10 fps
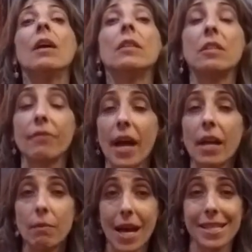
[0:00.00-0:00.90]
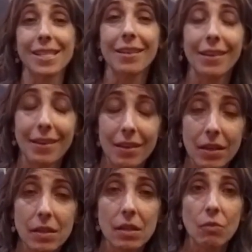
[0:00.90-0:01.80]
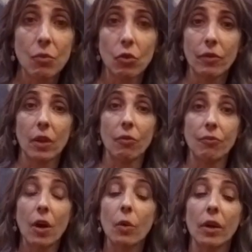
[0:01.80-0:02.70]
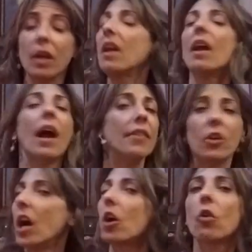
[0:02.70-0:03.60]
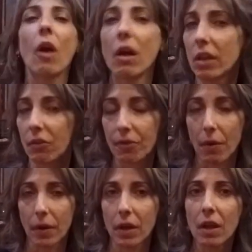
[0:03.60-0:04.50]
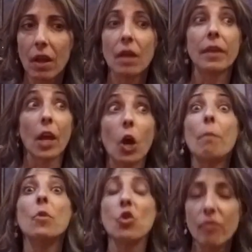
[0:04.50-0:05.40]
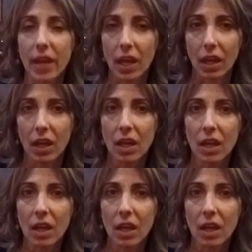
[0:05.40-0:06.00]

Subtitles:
The divine masculine is moving forward, and they're not crawling forward. They are moving.